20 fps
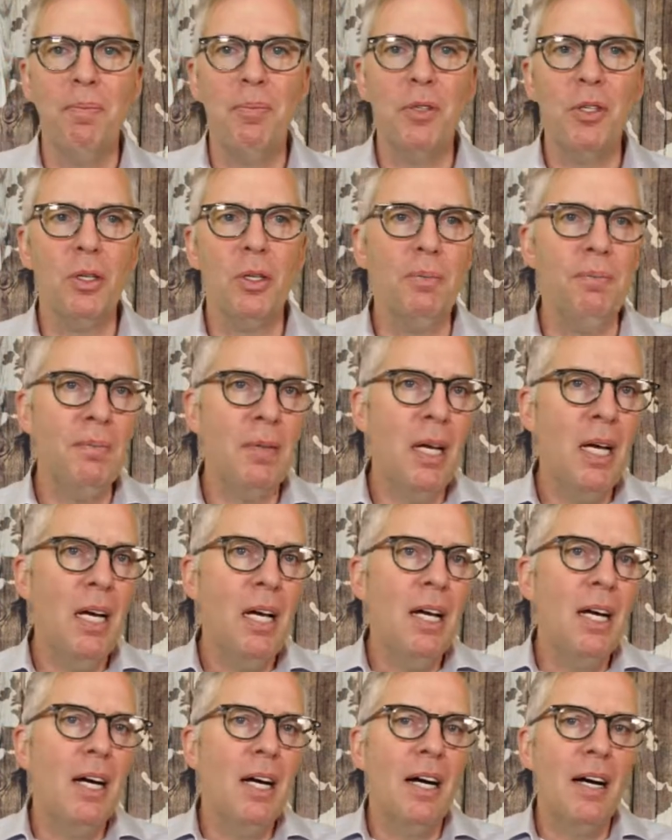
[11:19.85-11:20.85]
So
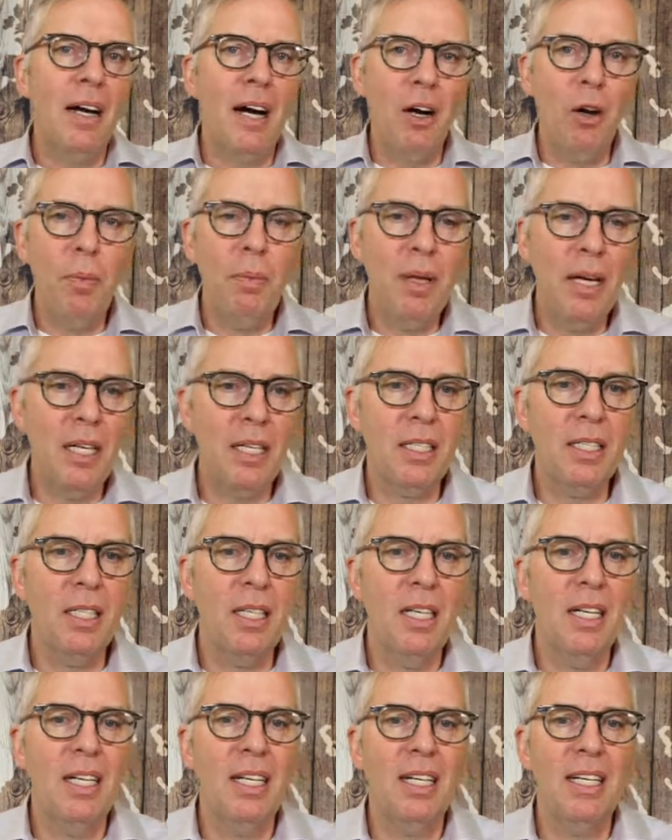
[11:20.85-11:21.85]
I hope
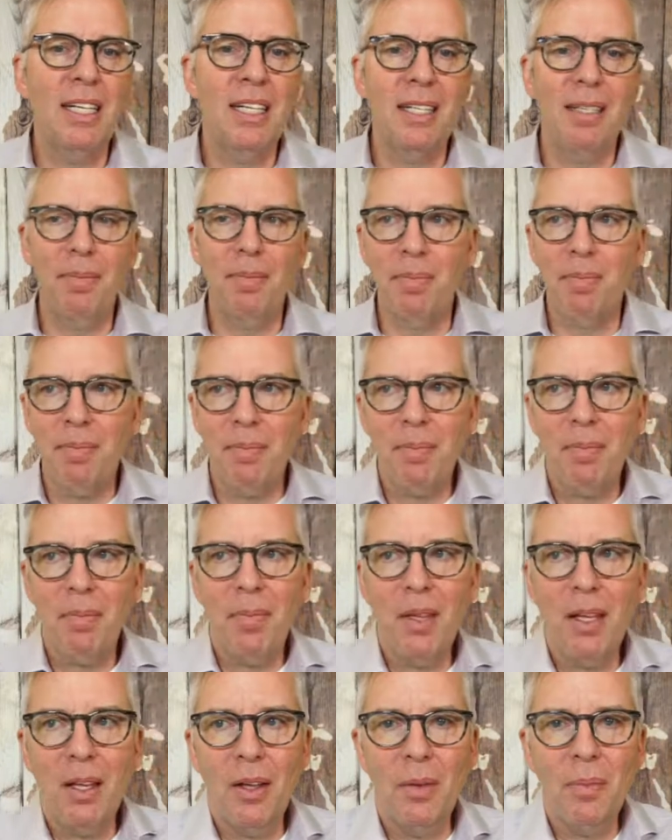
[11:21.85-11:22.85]
that
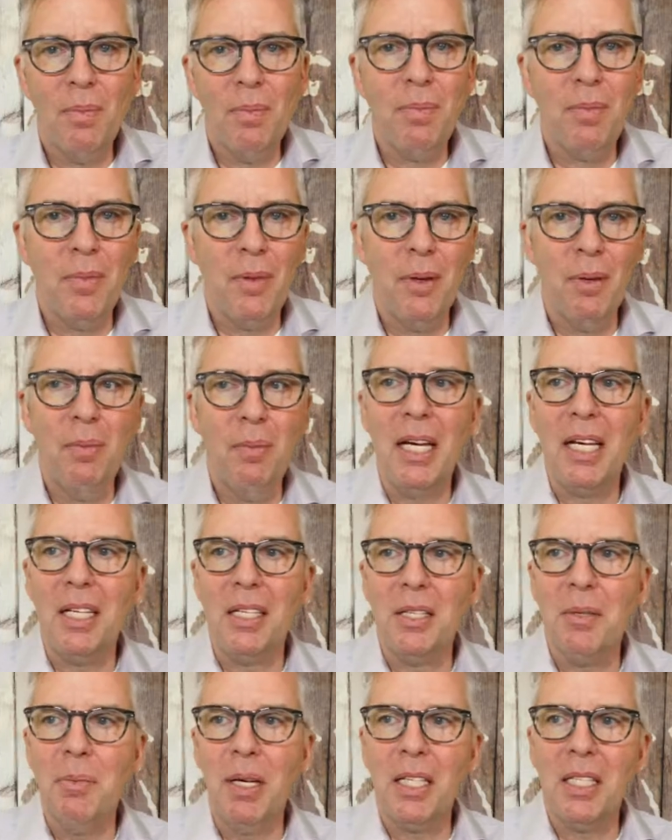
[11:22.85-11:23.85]

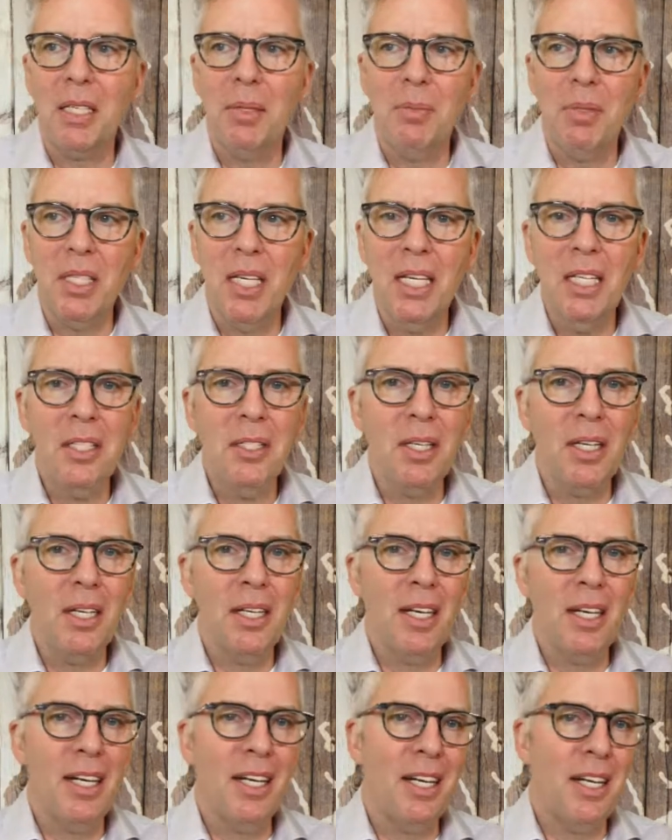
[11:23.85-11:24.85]
makes some sense, and
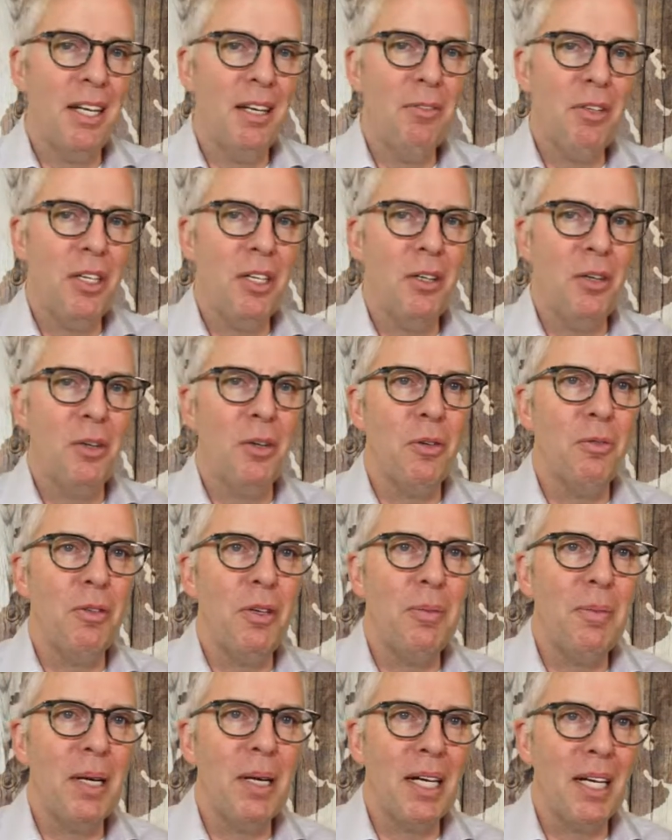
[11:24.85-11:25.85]
I'd love to hear your
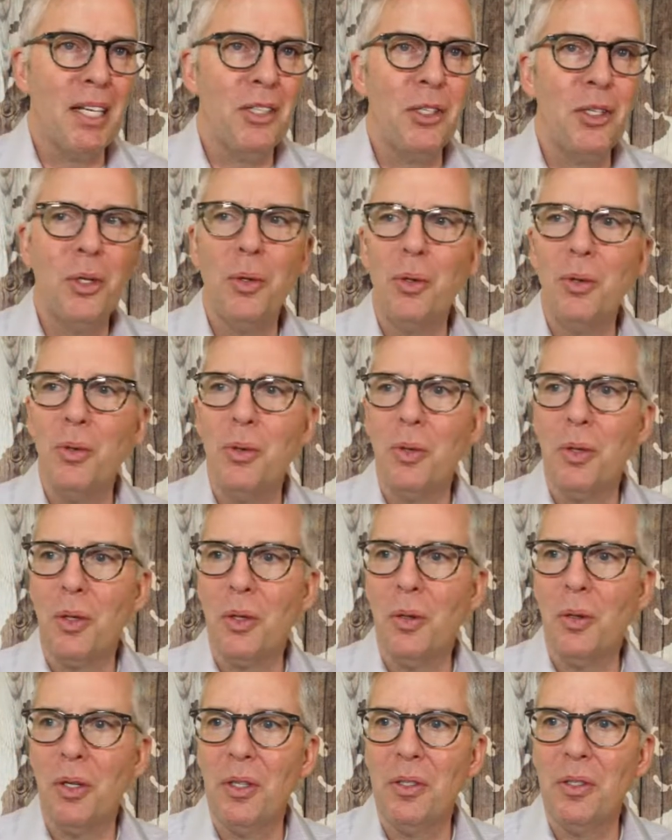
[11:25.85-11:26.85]
feedback as you go through the
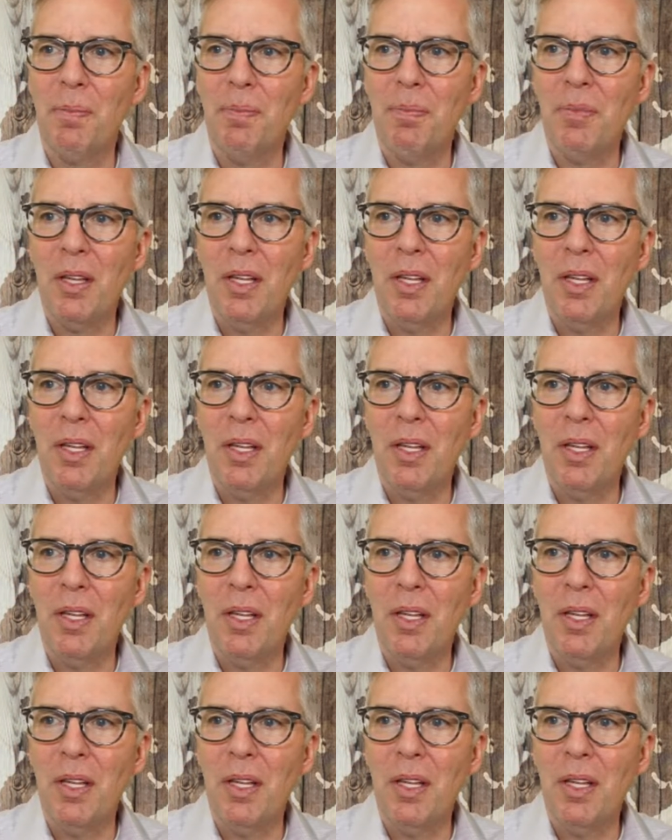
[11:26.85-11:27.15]
course.